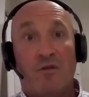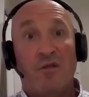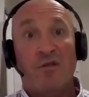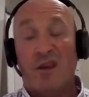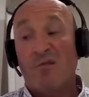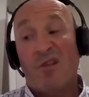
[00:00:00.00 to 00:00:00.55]
If you
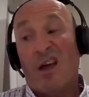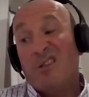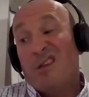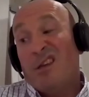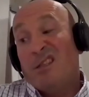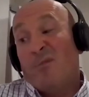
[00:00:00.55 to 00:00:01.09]
think, well, I
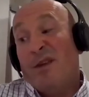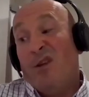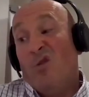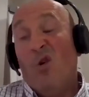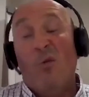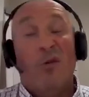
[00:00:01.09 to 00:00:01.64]
just think it's a bit
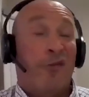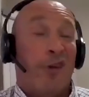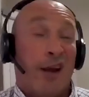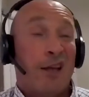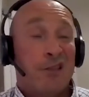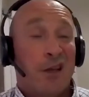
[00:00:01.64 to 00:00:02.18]
normal,
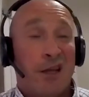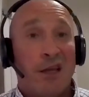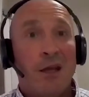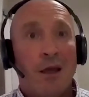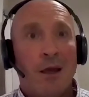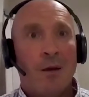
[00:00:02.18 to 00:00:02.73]
Fred,
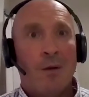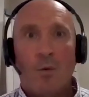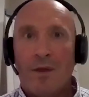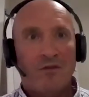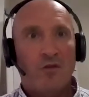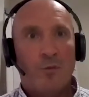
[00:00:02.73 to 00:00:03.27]
actually.
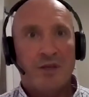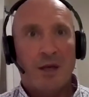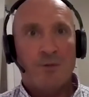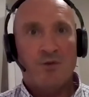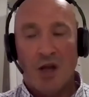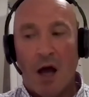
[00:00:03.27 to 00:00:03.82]
Well, that's your
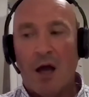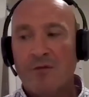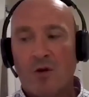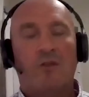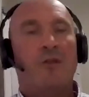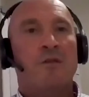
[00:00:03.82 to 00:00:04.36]
perception. I've
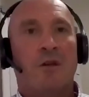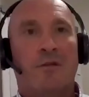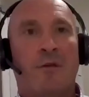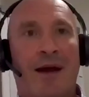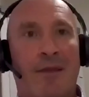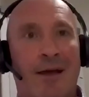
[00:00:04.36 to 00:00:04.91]
got to do stuff
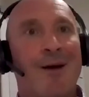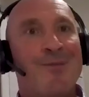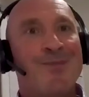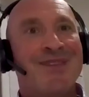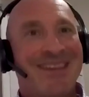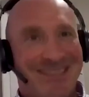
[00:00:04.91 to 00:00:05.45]
about that.
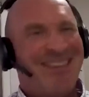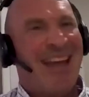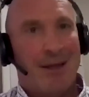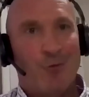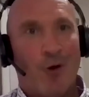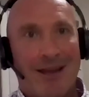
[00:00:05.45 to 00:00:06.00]
So yeah,
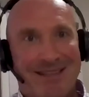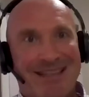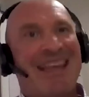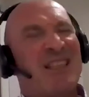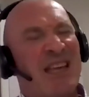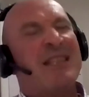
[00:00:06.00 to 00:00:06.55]
you're right.
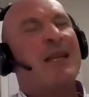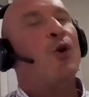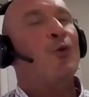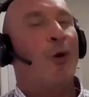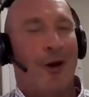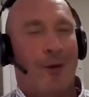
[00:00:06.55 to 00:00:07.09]
It's a
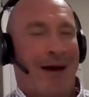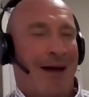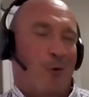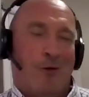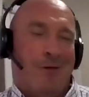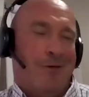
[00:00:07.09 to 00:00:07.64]
good one and a bad
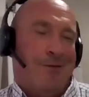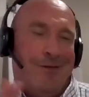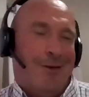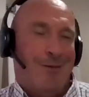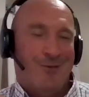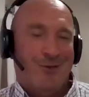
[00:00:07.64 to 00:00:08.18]
one.
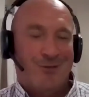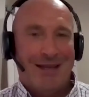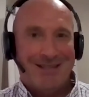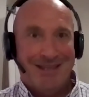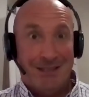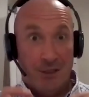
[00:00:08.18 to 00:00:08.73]
I'm just
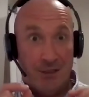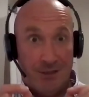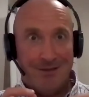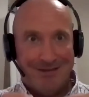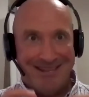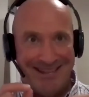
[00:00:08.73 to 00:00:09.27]
messing
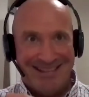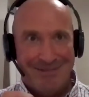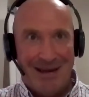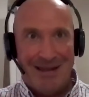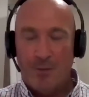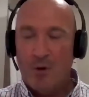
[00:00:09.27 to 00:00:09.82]
to
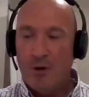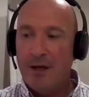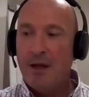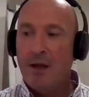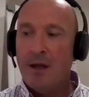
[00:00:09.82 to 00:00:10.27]
make the point.